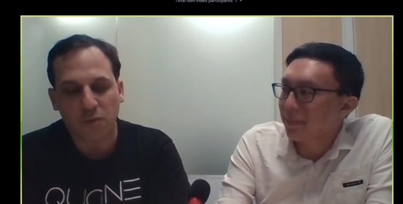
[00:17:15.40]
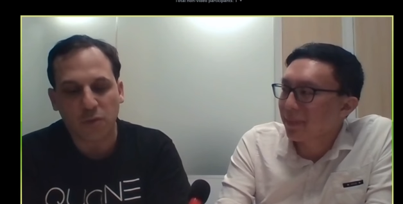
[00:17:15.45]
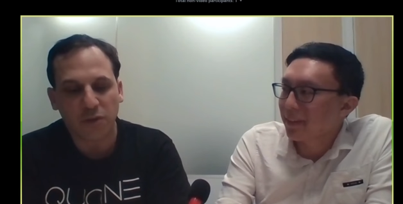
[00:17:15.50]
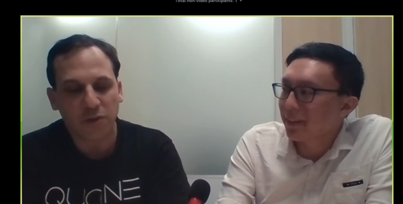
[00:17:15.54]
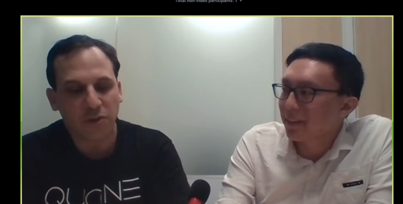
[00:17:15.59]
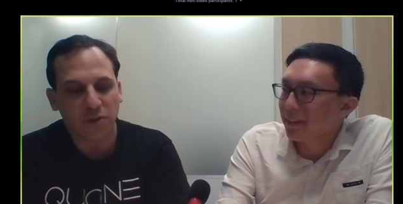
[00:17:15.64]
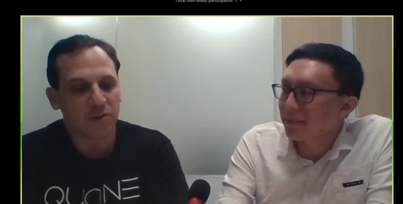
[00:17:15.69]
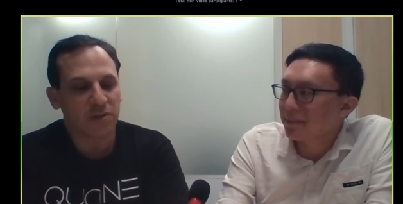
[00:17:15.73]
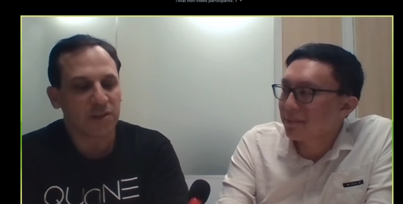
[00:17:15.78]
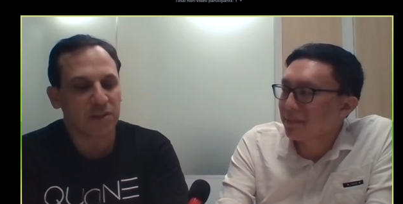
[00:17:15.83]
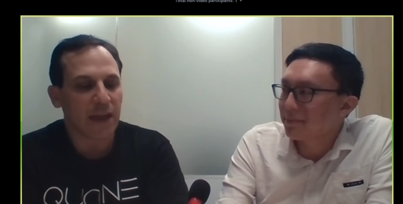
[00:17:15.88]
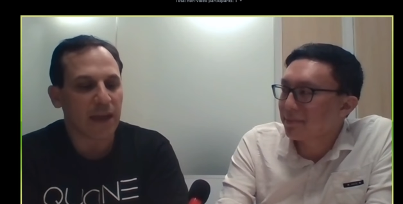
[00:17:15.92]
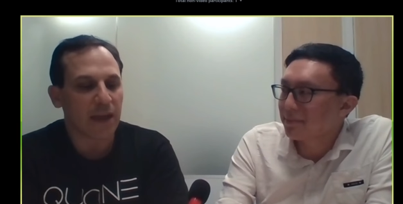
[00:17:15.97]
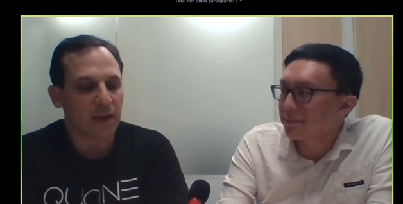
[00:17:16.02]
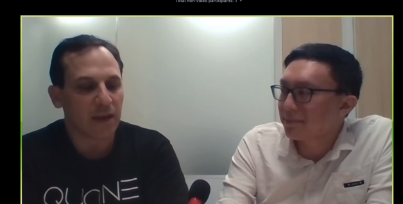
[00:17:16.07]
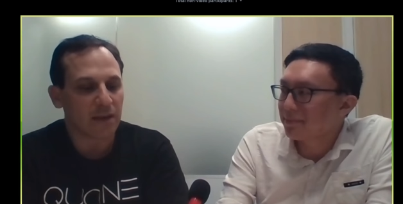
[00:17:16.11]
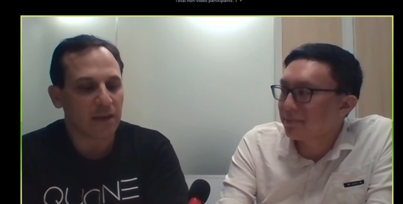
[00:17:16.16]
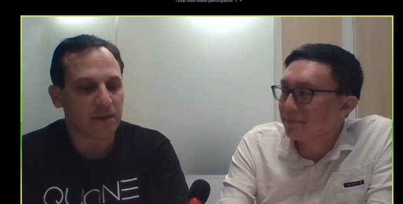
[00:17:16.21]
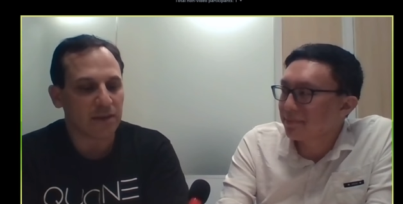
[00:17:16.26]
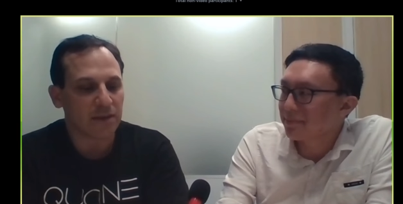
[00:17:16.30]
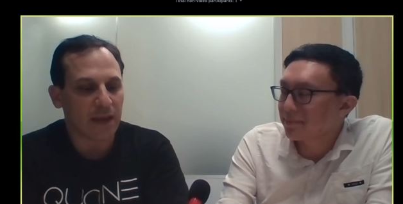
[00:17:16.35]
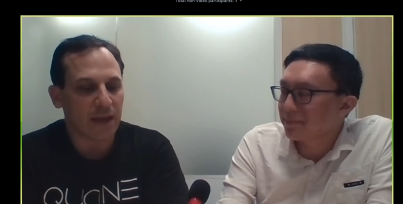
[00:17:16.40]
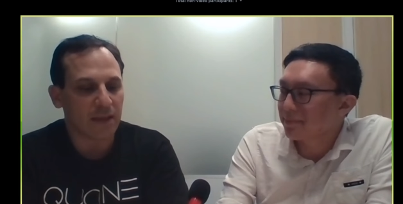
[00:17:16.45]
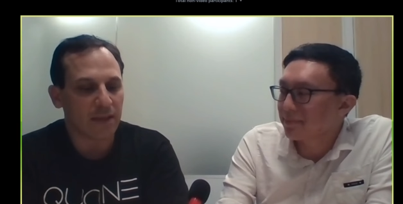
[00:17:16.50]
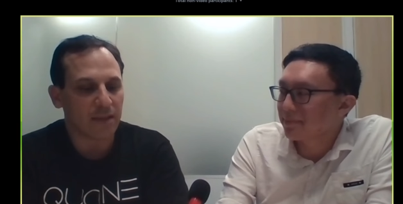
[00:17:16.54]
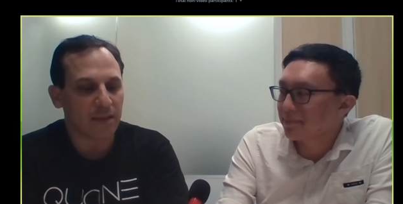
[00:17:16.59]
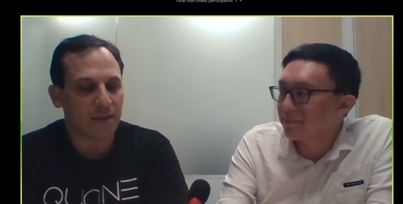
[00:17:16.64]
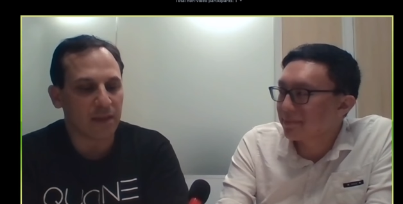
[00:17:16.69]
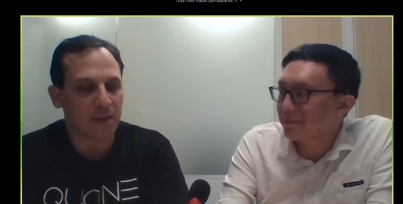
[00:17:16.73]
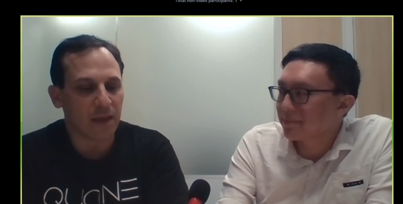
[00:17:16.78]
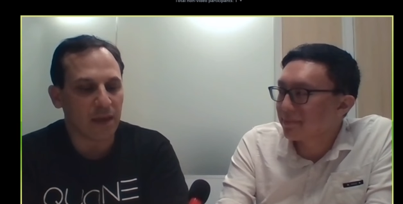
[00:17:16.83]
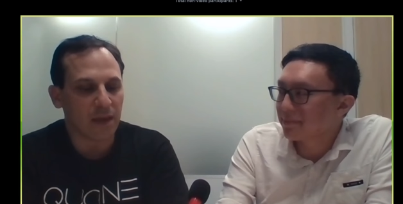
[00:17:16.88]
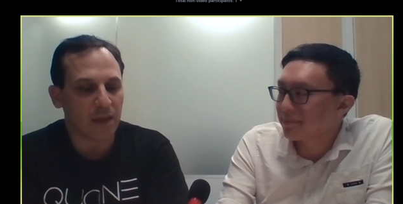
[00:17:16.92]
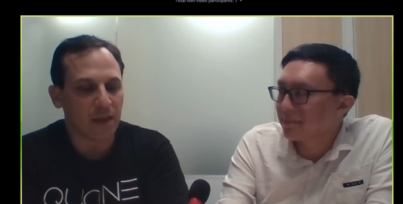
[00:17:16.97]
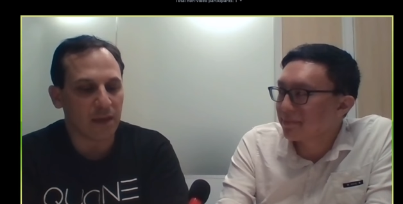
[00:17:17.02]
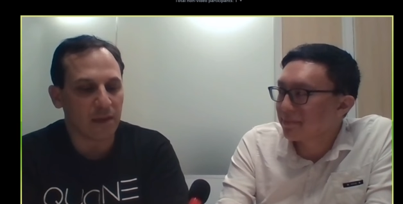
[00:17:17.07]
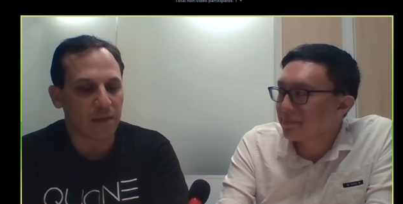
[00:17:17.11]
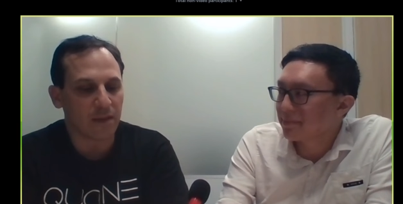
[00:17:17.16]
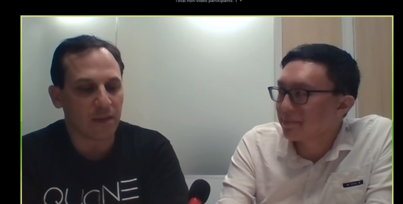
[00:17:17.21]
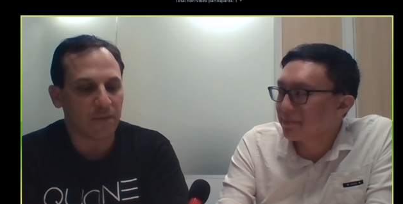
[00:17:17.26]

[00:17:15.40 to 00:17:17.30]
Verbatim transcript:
Speaker 1: what you're saying is that the